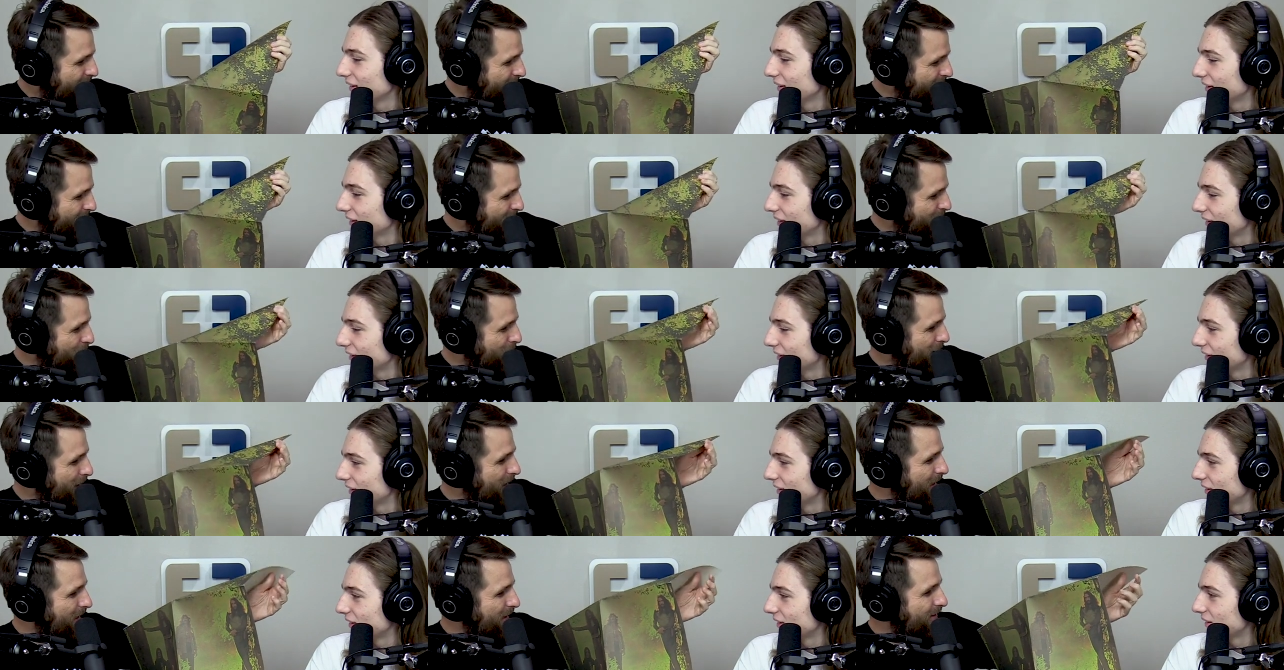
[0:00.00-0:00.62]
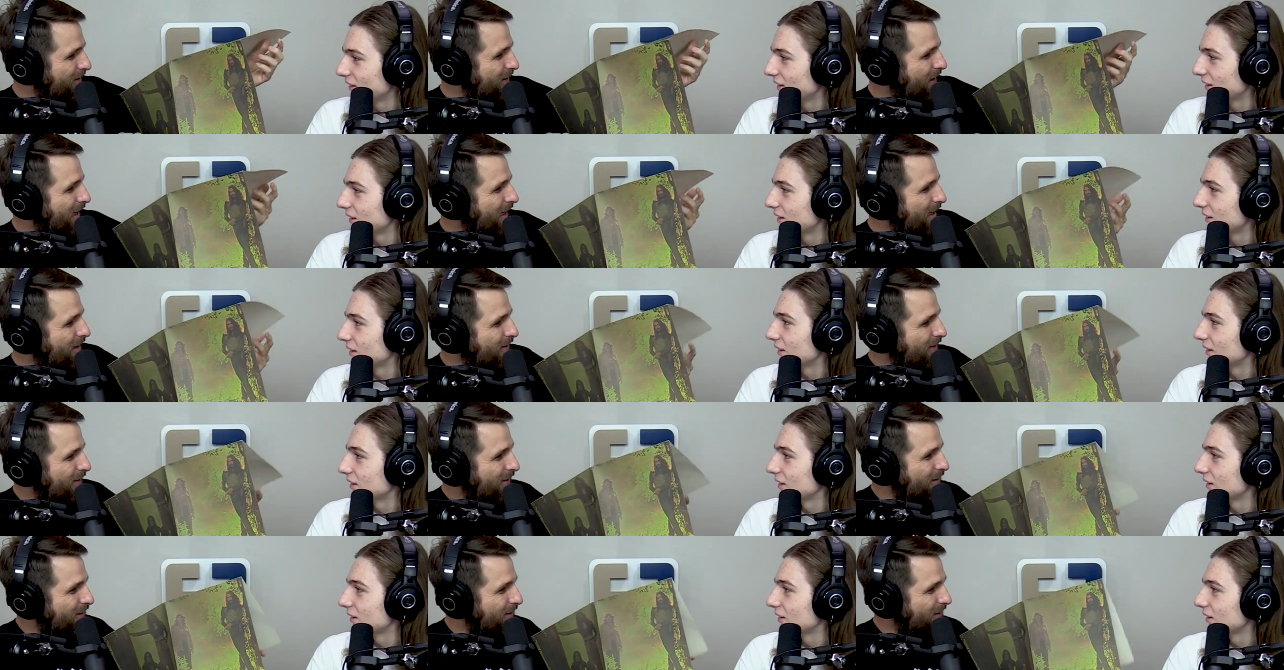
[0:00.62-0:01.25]
Speaker 1: this thing's been in its
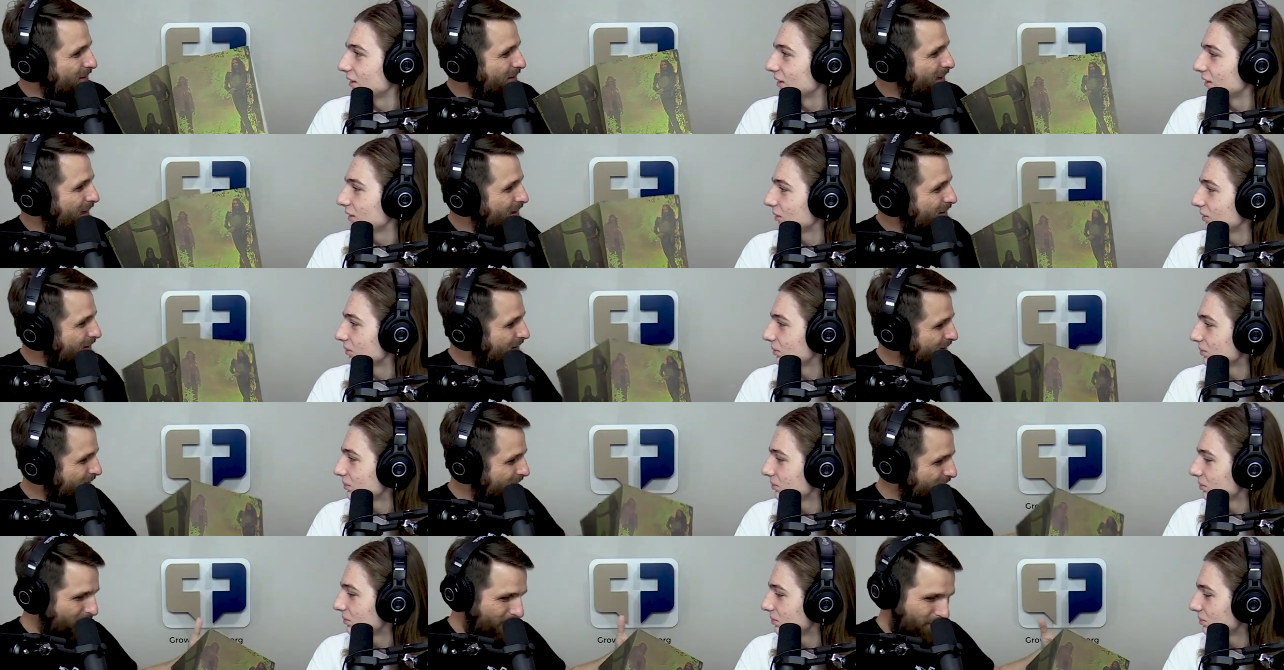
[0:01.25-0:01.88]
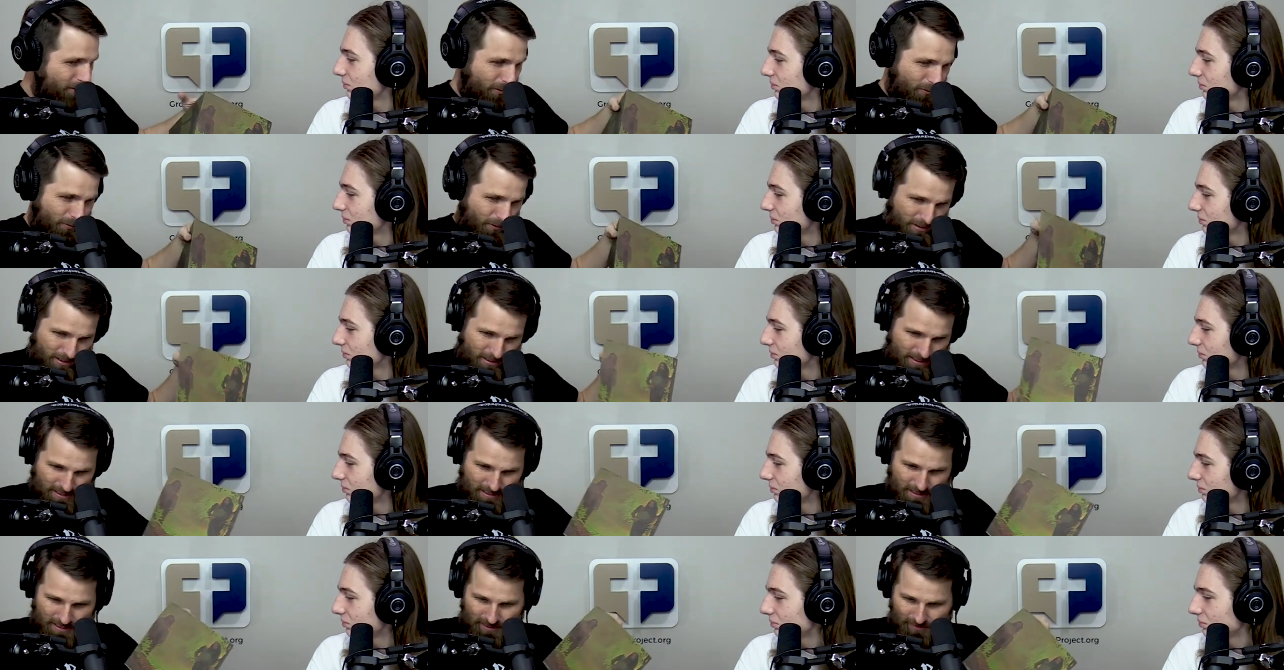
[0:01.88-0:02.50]
case since nineteen seventy-one,
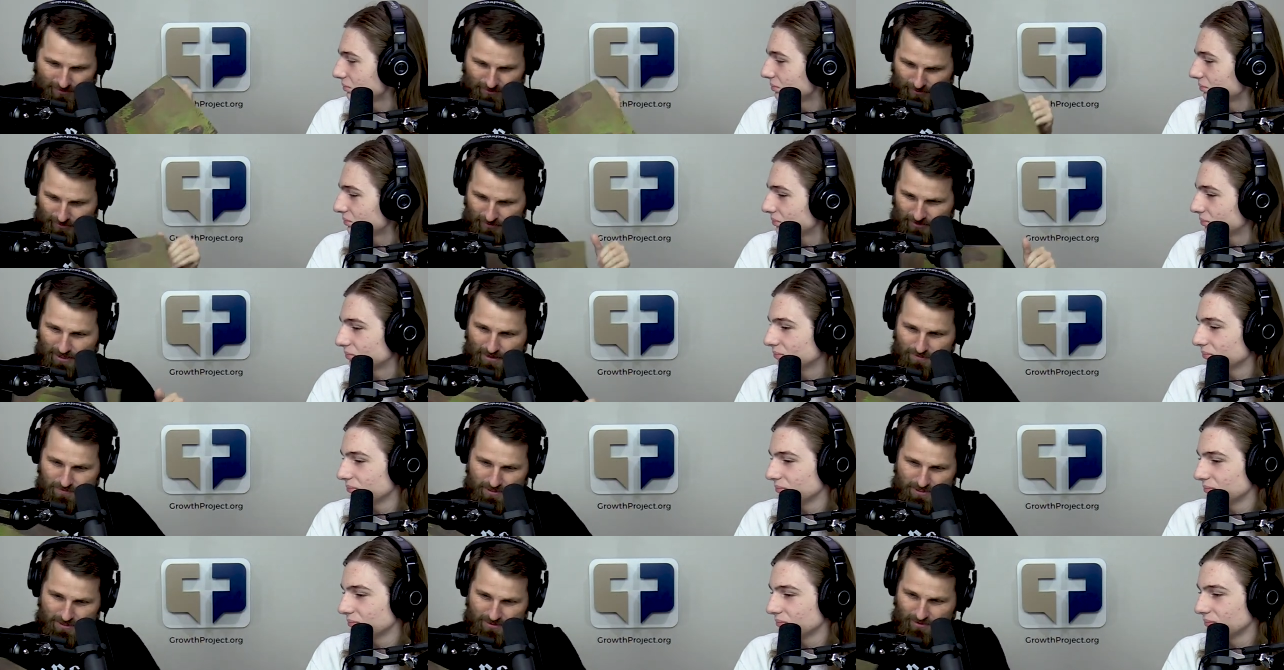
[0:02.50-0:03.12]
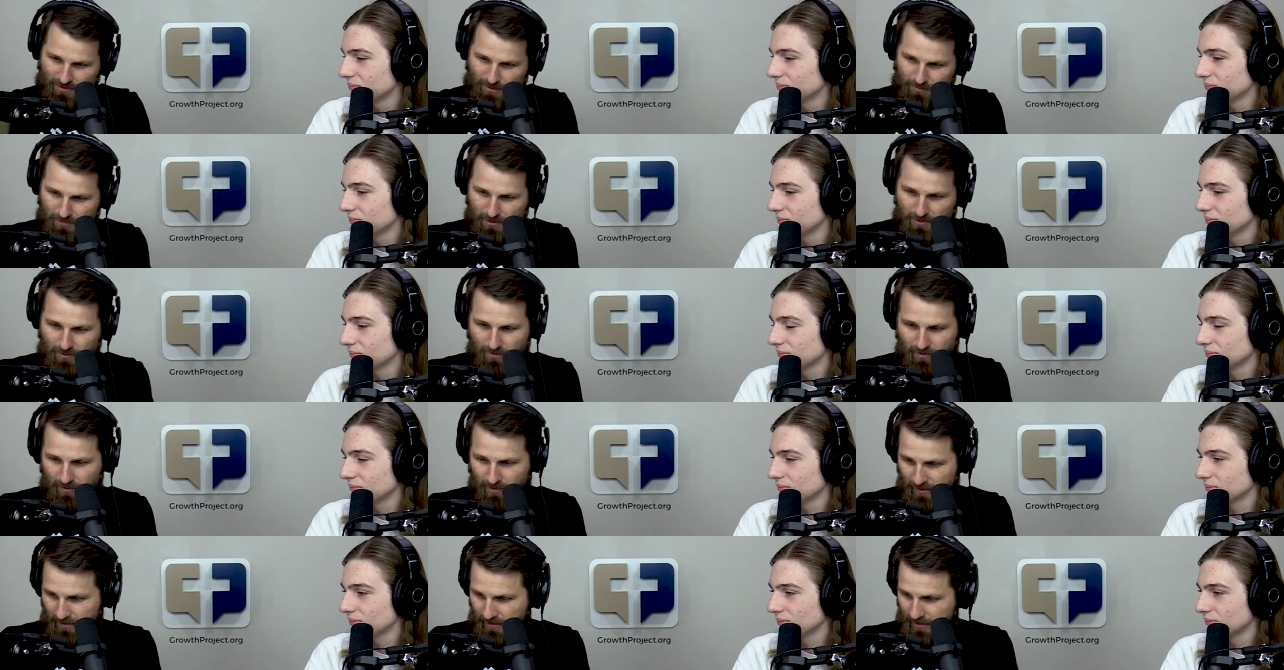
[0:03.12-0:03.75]
I guess, or seventy hmm. something
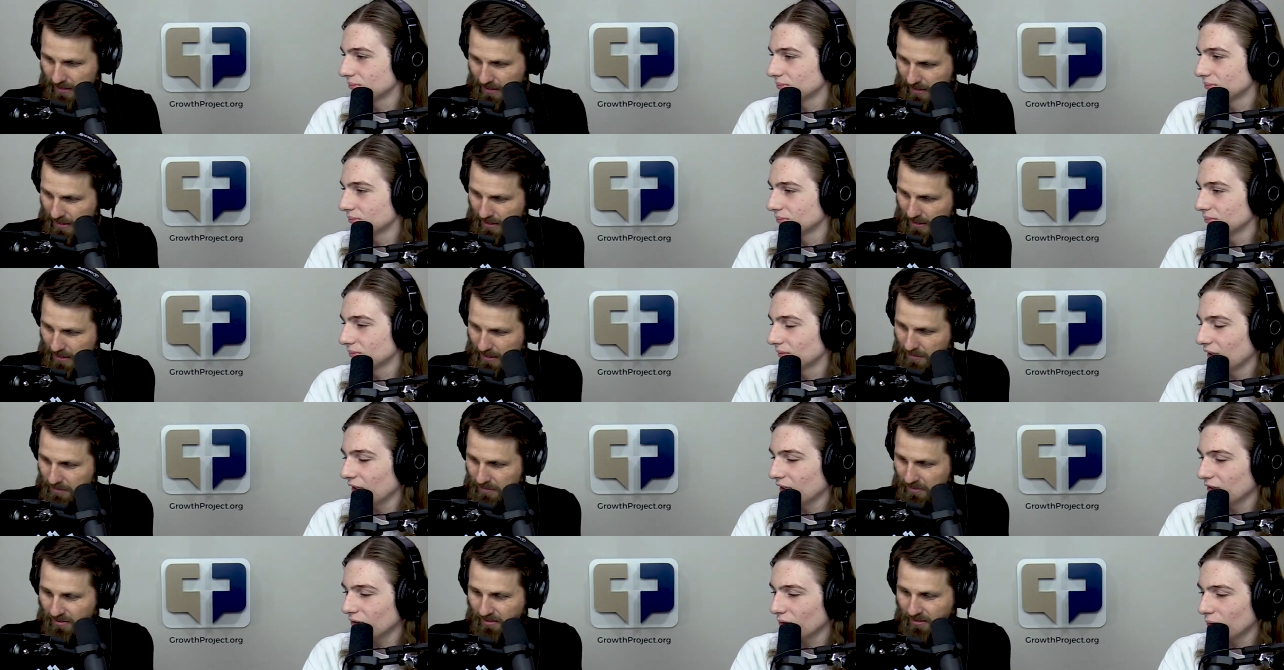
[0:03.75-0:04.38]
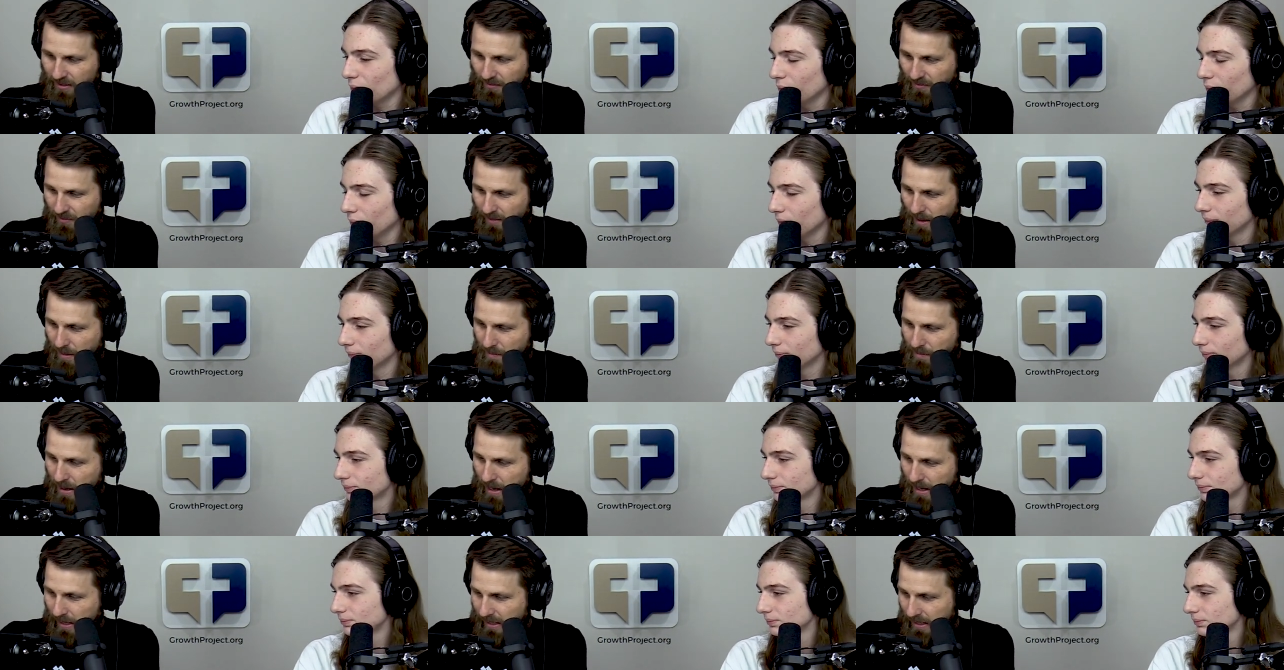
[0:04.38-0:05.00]
or other. That's Let's cool. Stuff
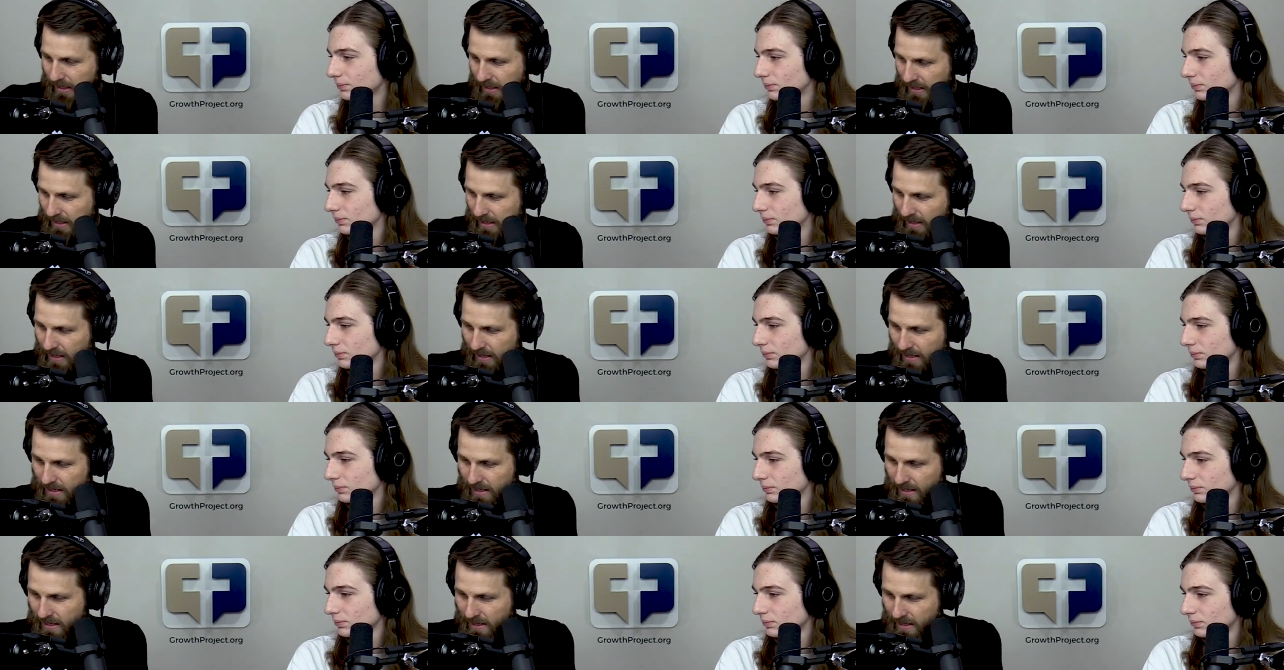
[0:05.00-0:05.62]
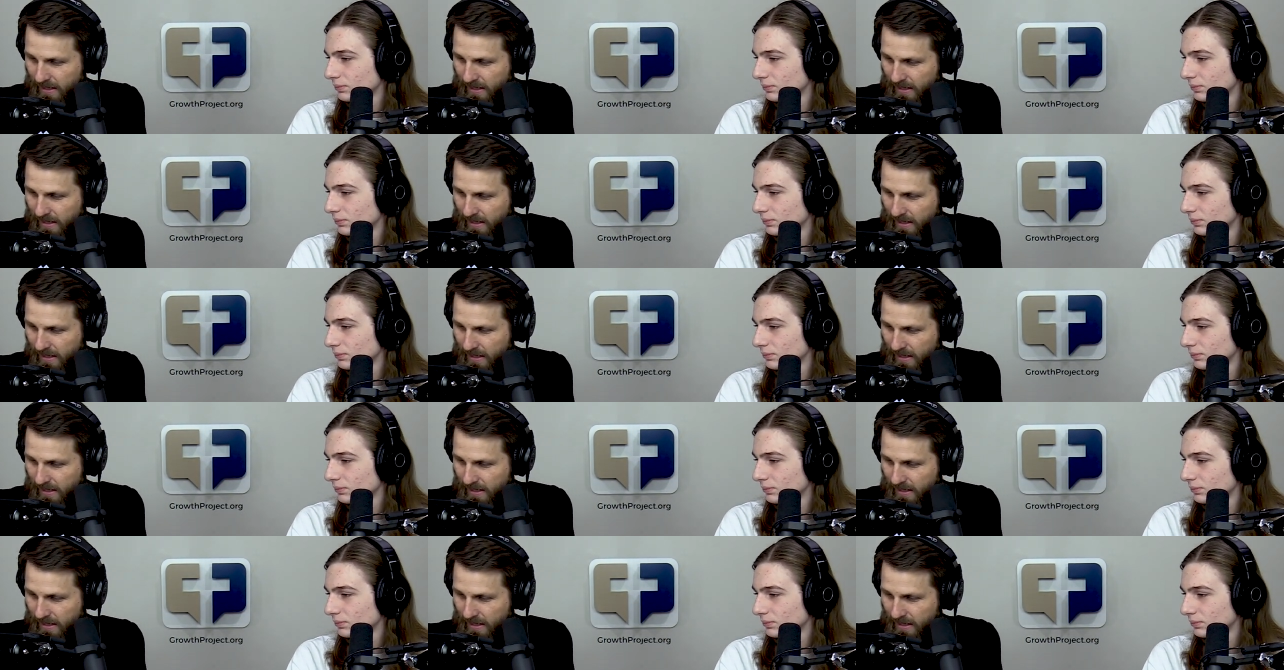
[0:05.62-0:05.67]
that back in there.